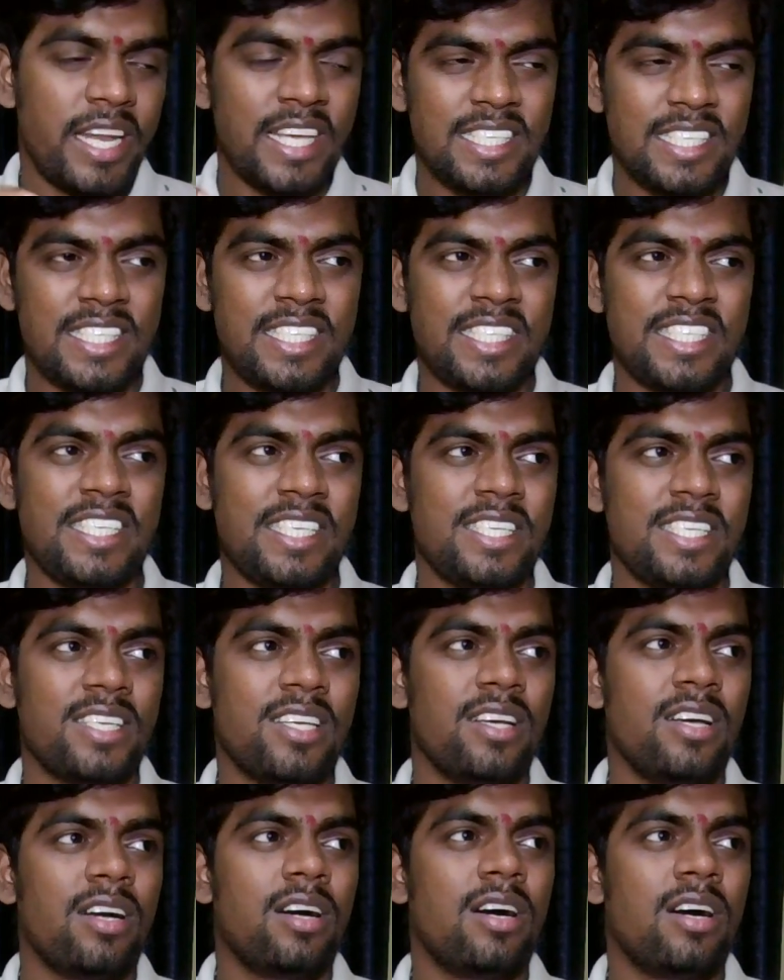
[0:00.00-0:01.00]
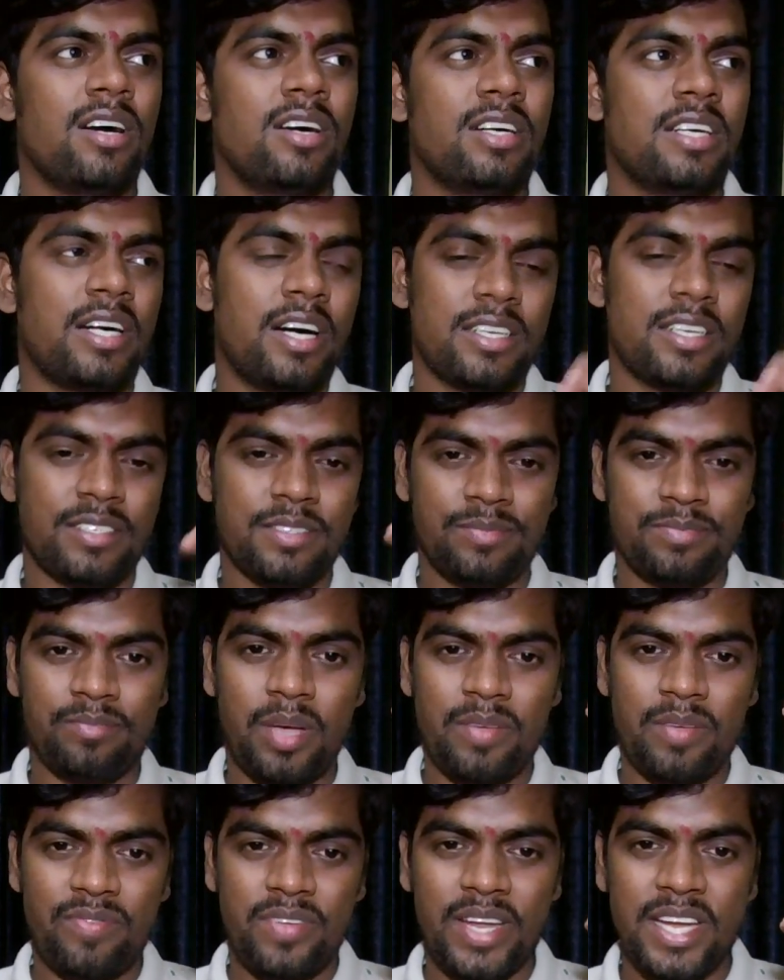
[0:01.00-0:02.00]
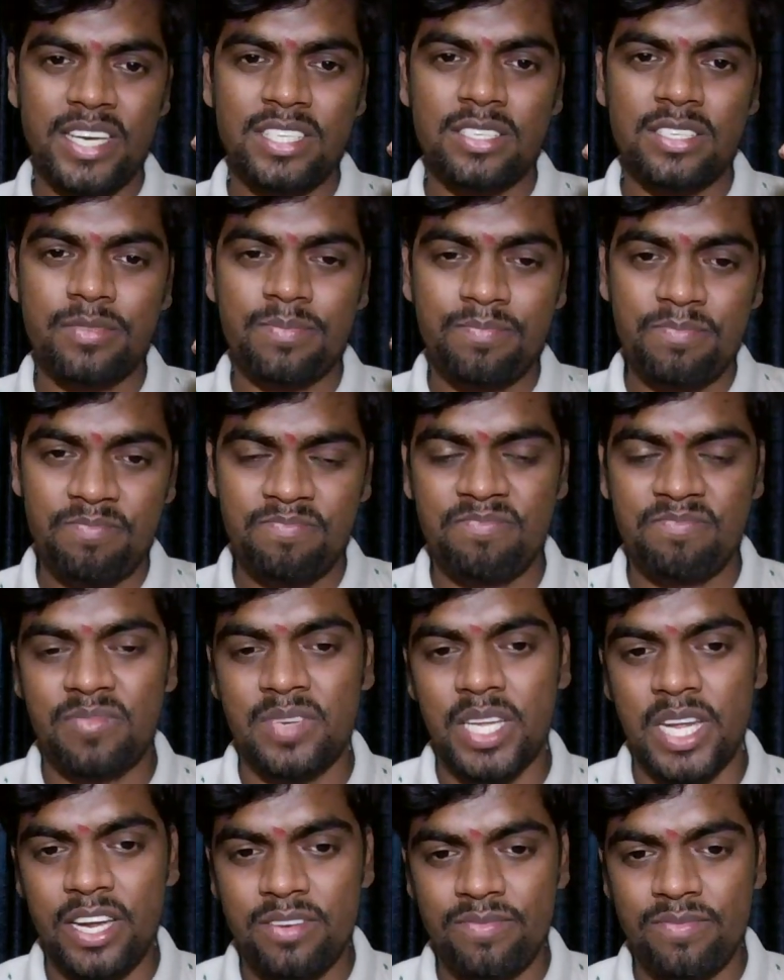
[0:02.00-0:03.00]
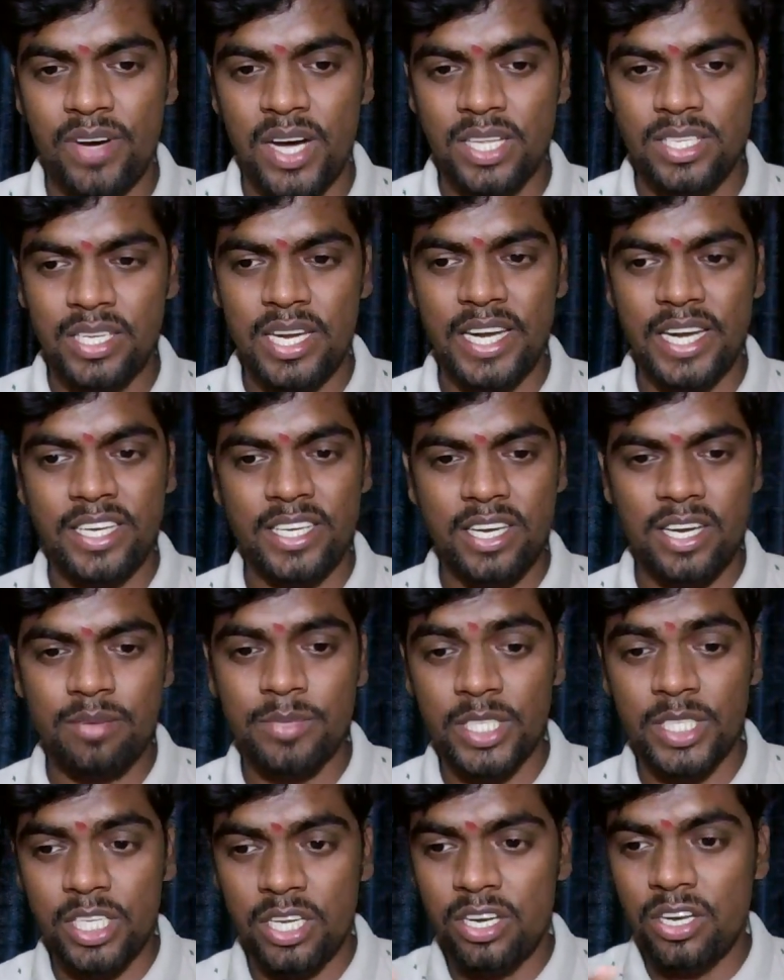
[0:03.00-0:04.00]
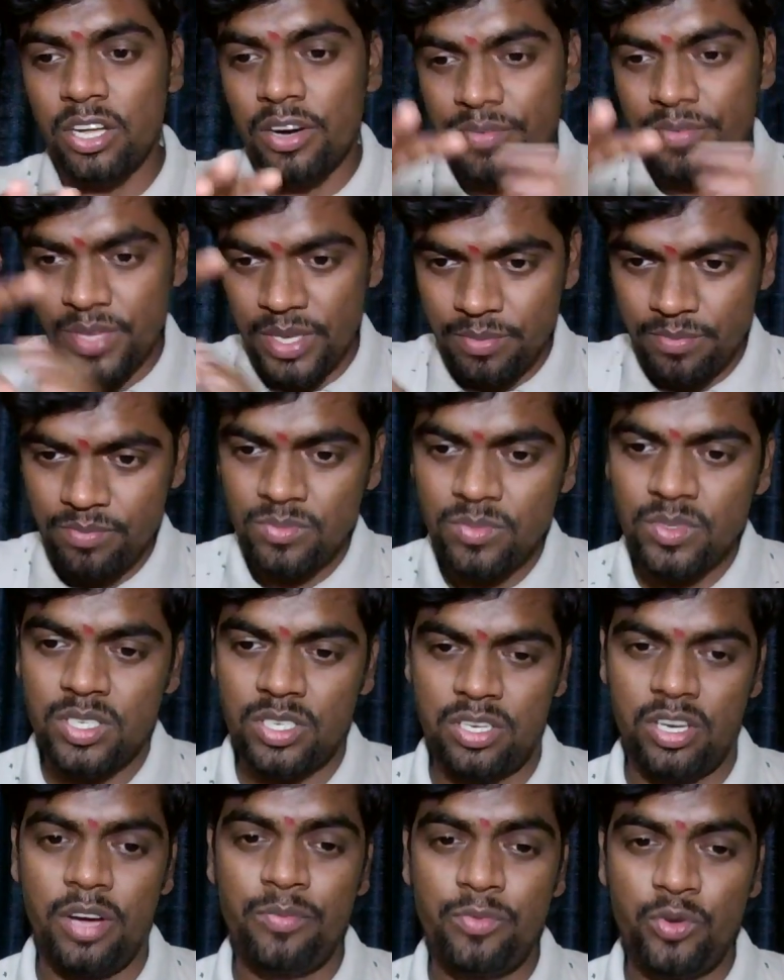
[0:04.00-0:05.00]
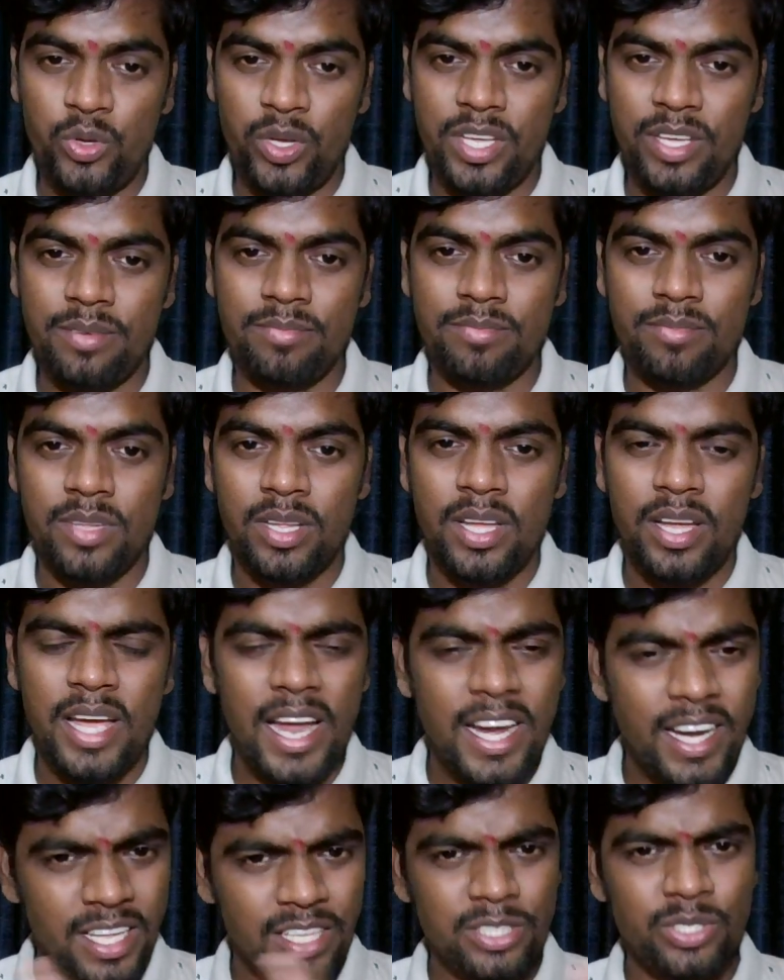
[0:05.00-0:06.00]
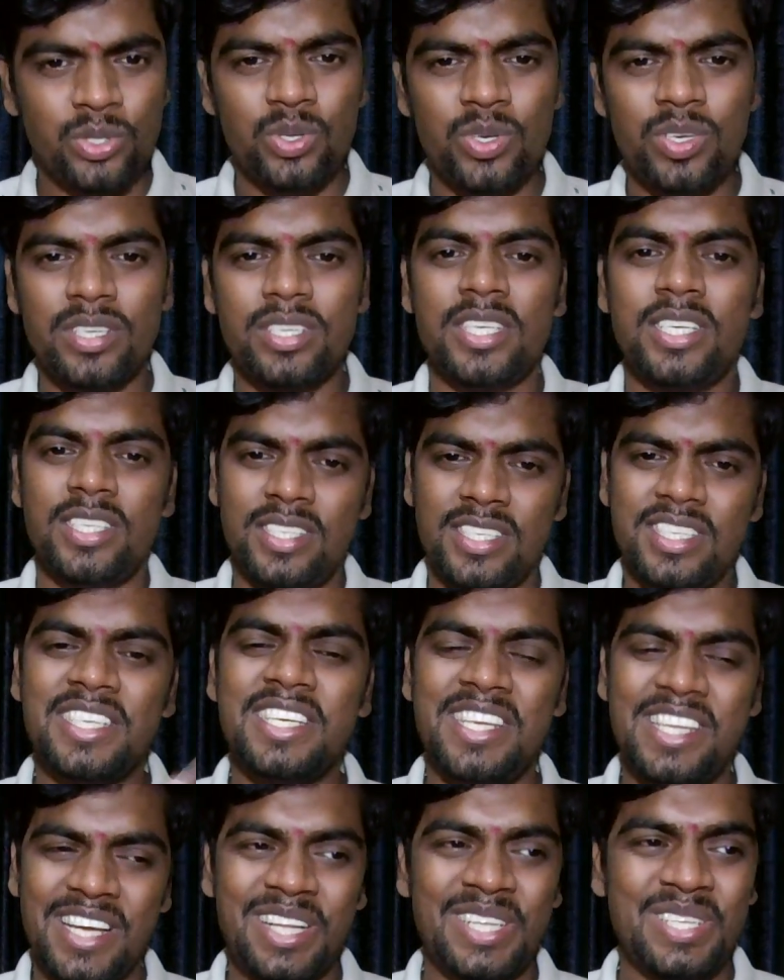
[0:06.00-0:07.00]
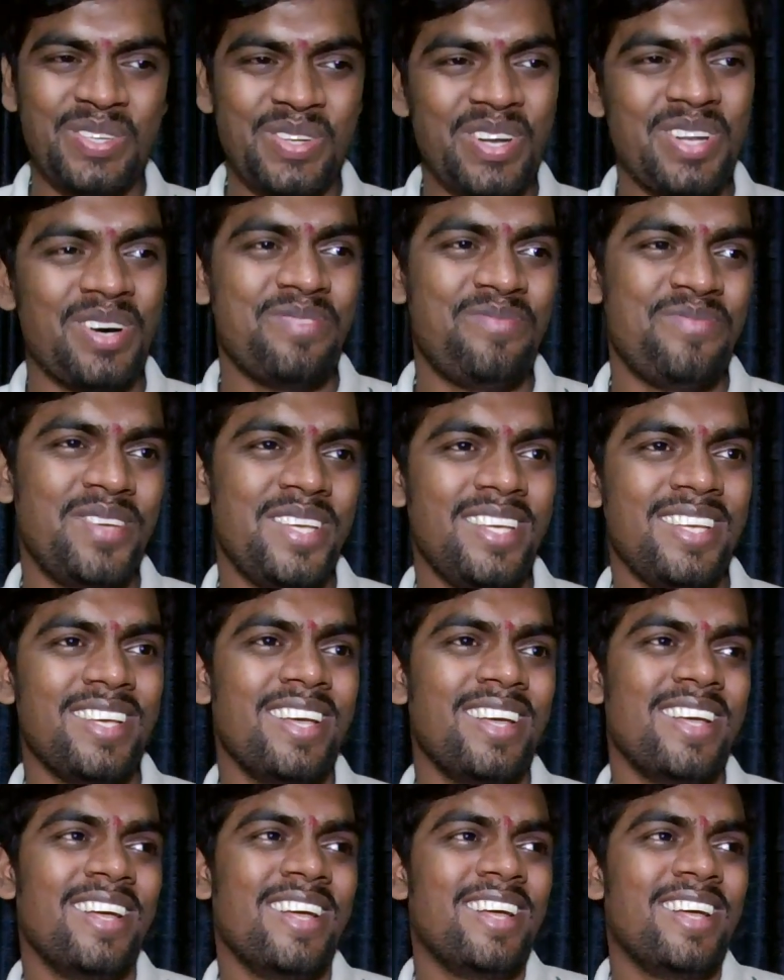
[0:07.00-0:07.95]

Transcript: see her, my friend's grandfather and grandmother love to him and also he also love me.